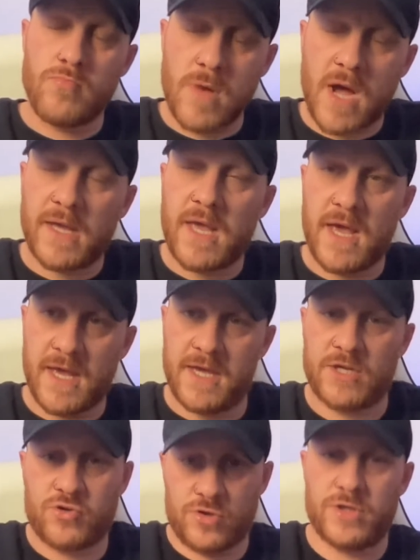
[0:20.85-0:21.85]
my
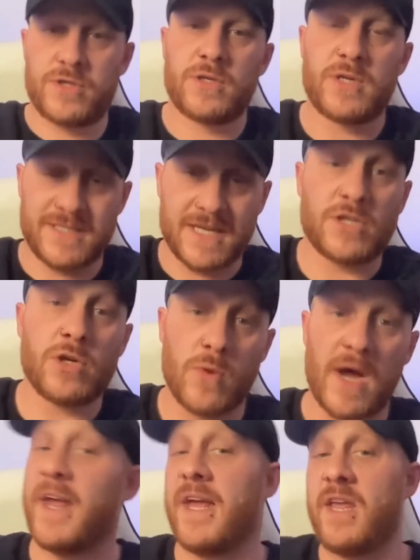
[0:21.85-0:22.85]
hatred, because I
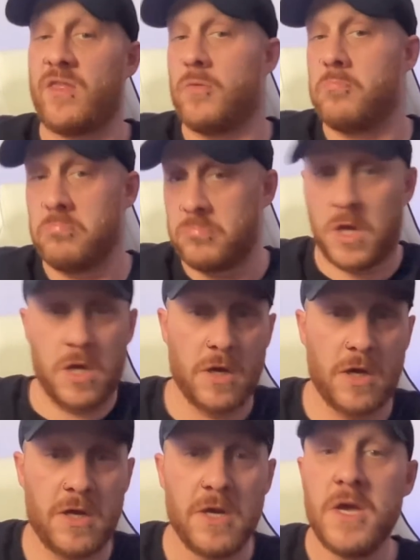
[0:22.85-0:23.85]
hate them,
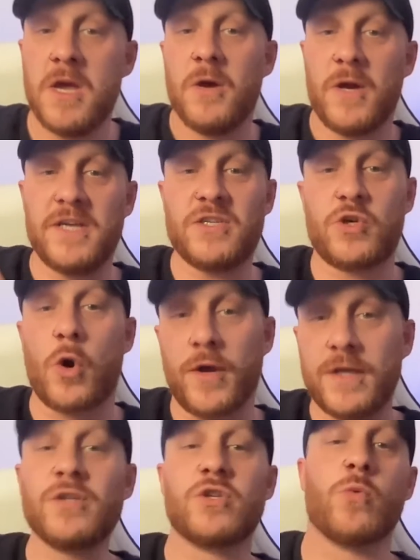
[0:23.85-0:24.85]
is
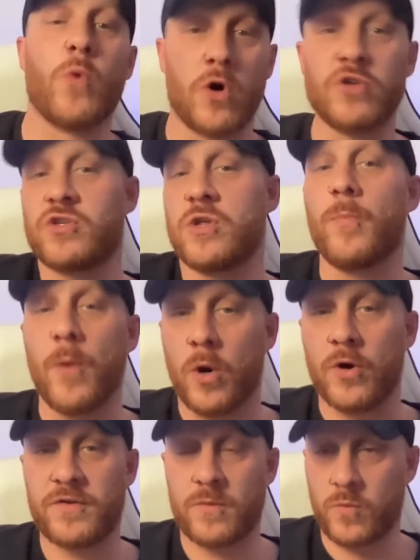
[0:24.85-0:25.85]
going towards the
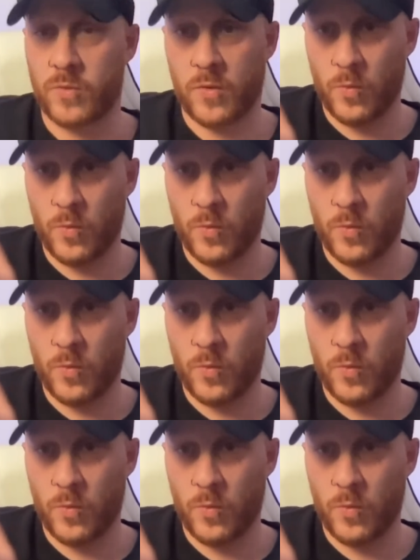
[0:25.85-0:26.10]
board.